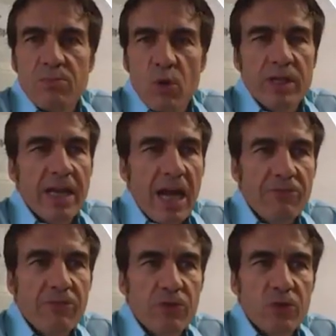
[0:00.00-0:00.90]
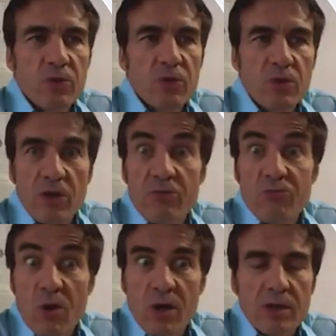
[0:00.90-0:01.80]
more than half of you got it
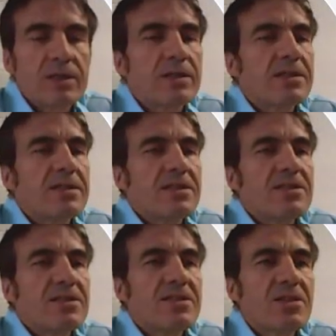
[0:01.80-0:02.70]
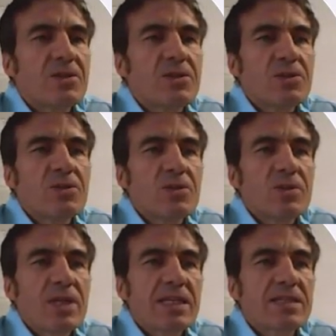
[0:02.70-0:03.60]
wrong. So
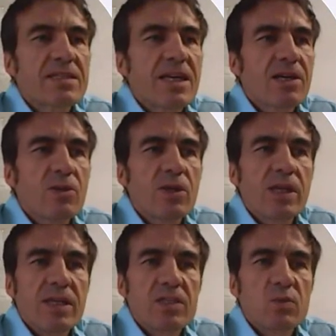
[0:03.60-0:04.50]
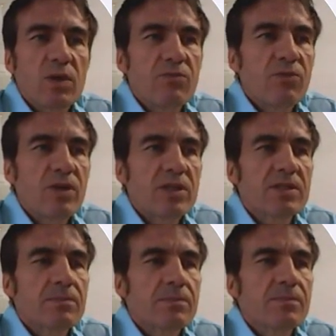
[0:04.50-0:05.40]
let's take a look at this one
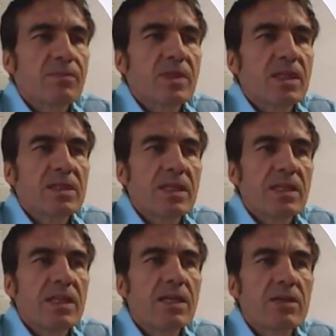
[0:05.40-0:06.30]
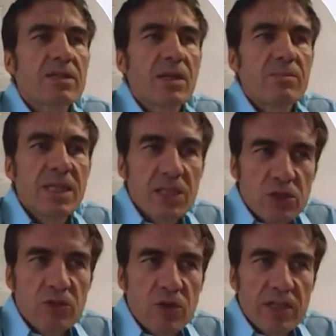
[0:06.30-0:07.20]
first. It said, here are some
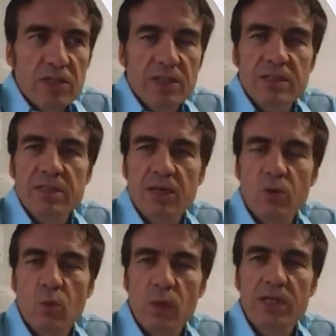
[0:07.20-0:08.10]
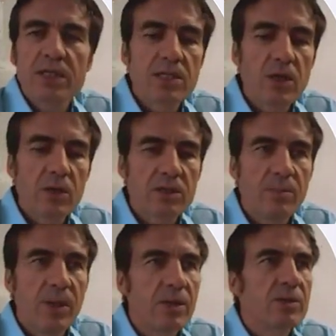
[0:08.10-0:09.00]
teacher directions. Now, we talked
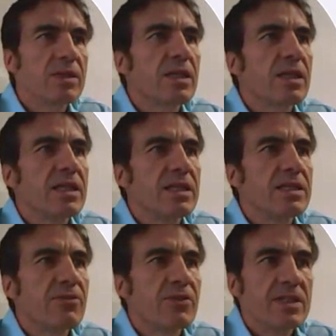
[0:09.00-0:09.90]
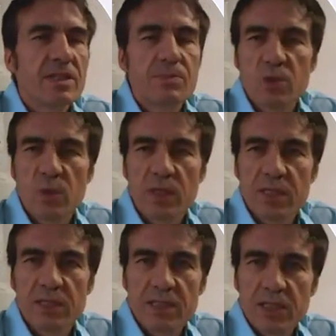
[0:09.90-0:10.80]
about the difference
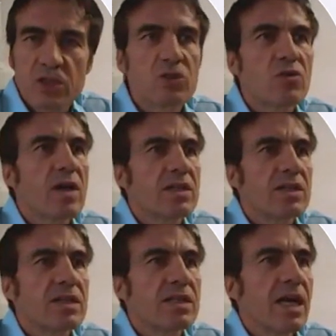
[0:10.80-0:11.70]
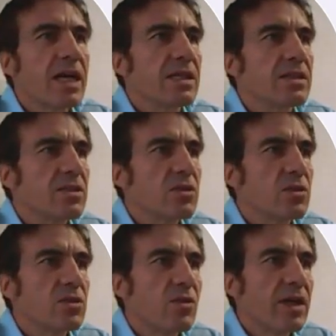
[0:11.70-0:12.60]
between teacher directions and
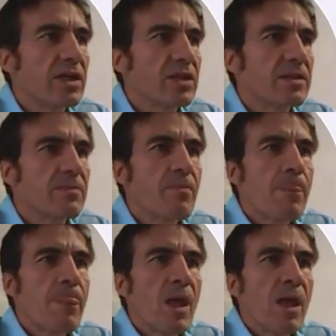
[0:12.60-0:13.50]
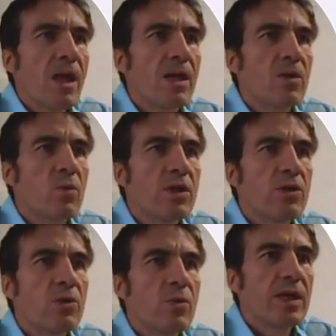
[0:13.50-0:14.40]
student directions. And when
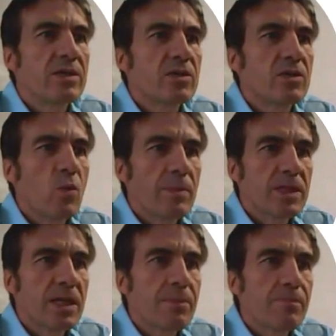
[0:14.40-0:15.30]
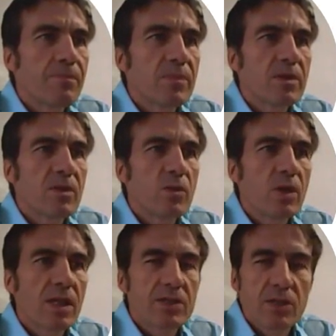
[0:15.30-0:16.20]
went to the website, you
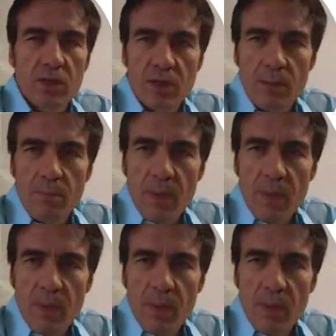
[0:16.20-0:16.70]
clicked on